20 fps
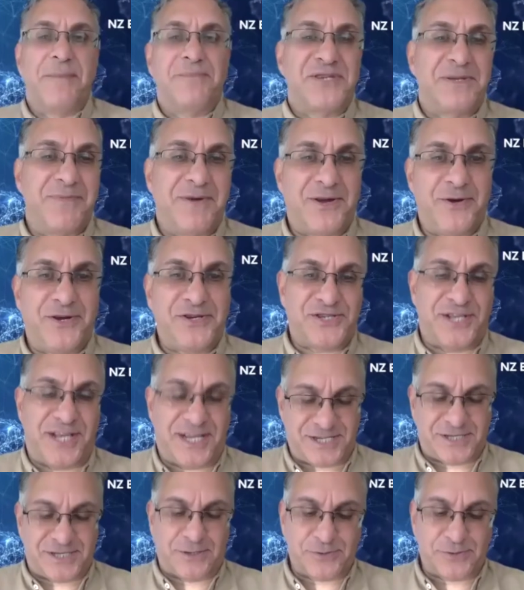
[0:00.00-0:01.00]
my question,
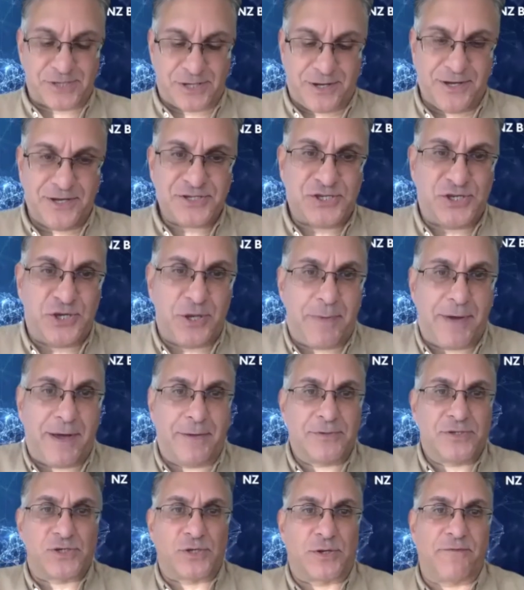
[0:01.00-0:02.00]
because I was going to ask you
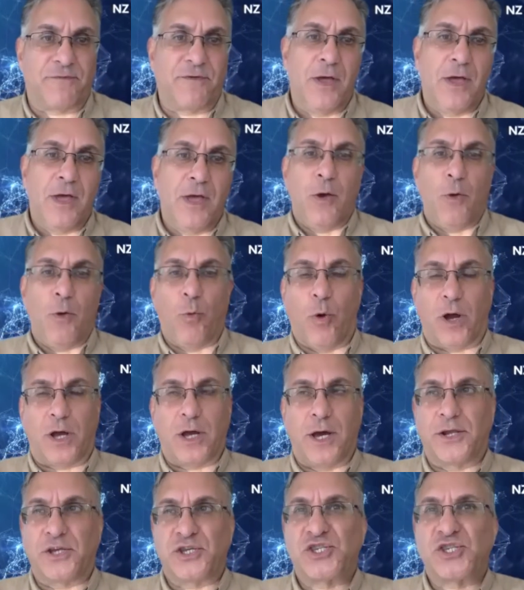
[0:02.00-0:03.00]
about sort of what
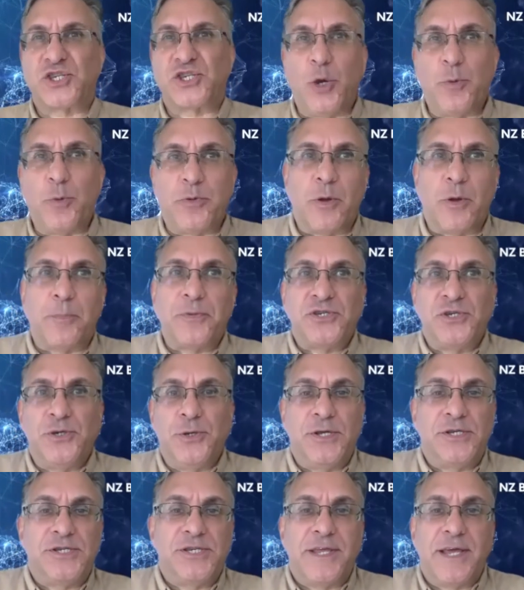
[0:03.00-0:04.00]
kind of scope and
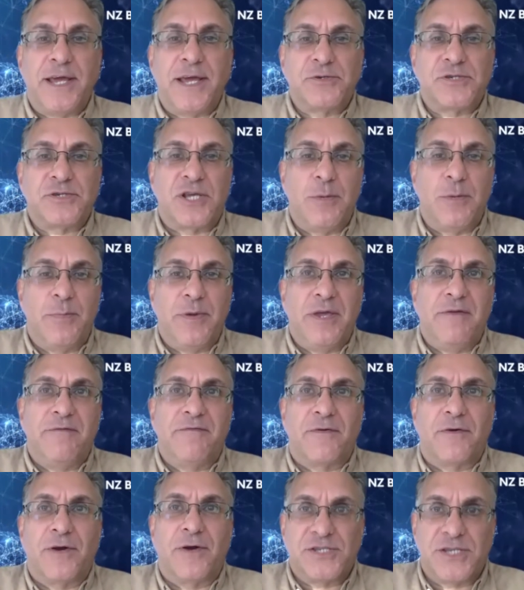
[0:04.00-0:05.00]
opportunity there was going to be
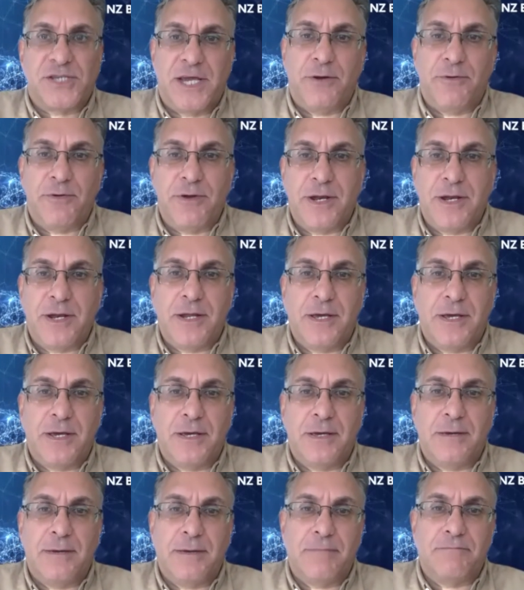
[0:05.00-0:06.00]
for us here
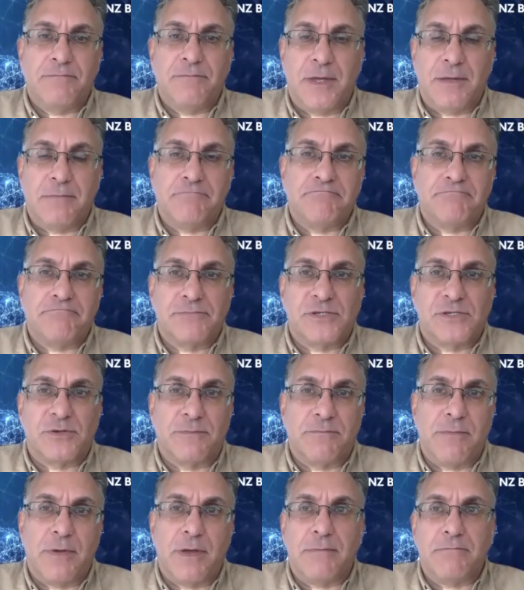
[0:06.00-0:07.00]
in sort
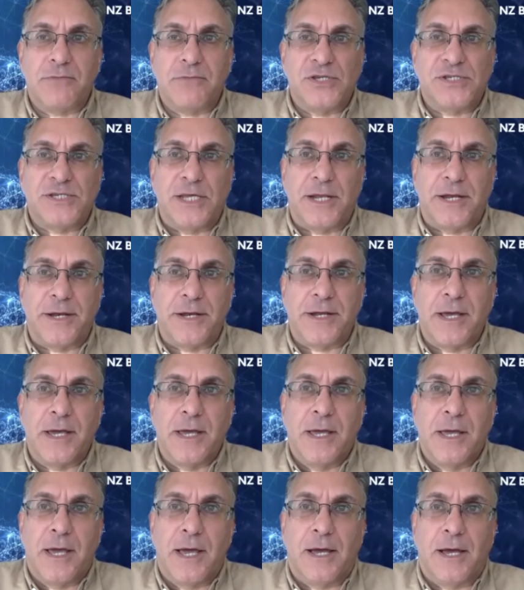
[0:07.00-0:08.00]
of New Zealand,
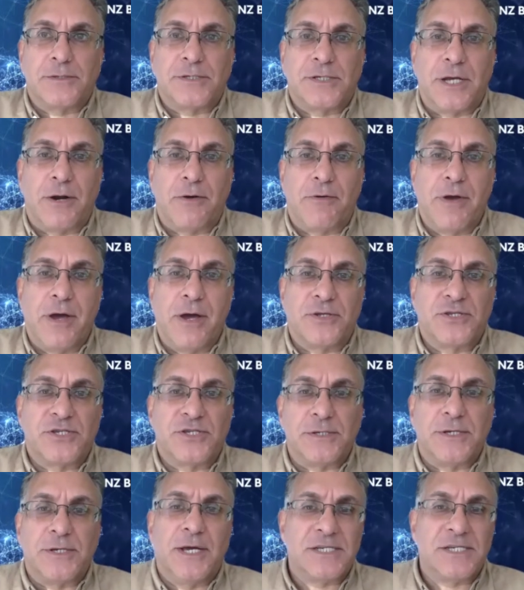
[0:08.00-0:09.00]

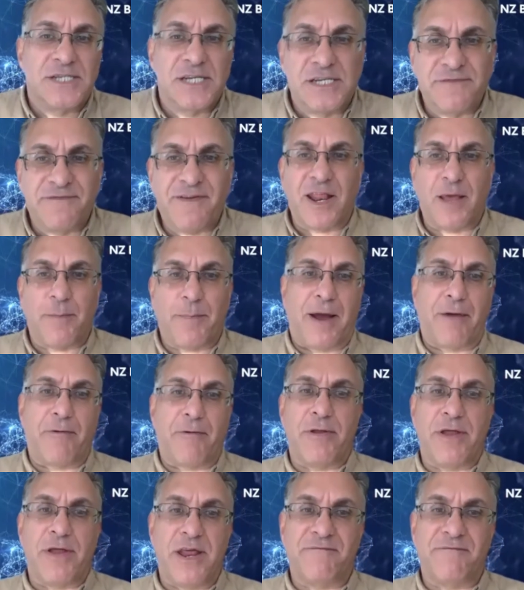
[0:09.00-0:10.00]
Aotearoa, to develop our
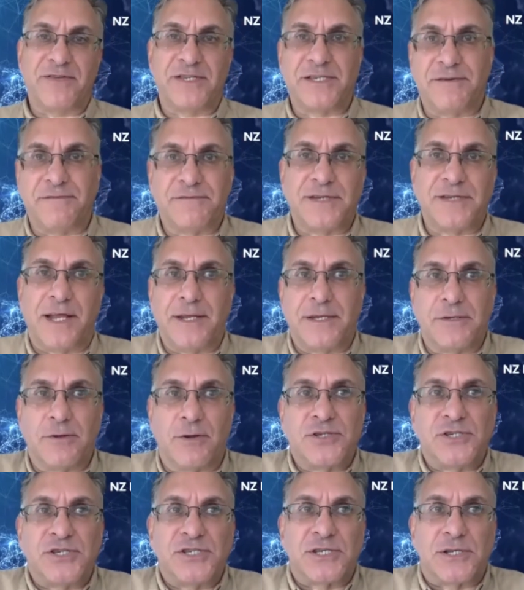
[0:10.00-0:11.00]
own innovative
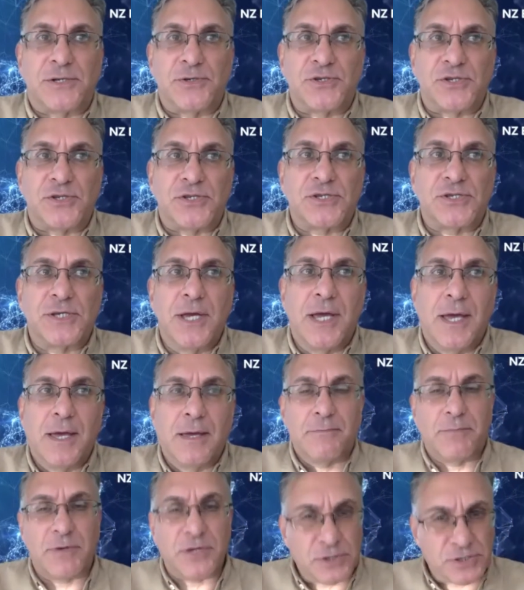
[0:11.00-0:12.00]
technology solutions.
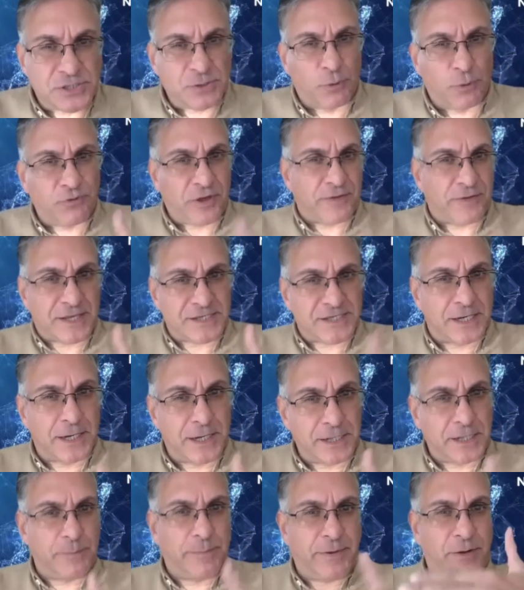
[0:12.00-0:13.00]
But you still think that's a
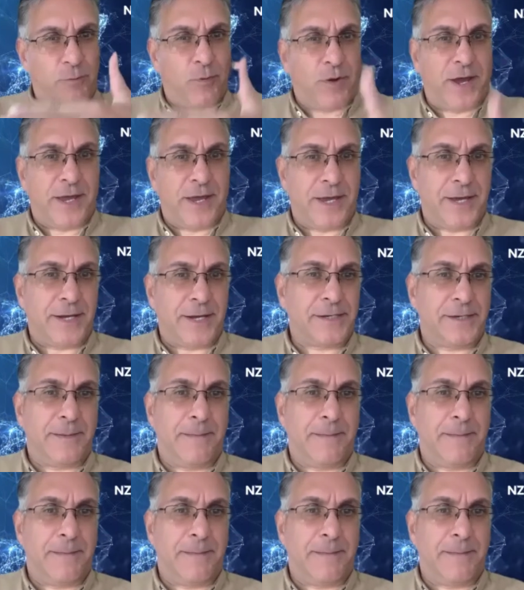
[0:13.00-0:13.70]
little bit away yet?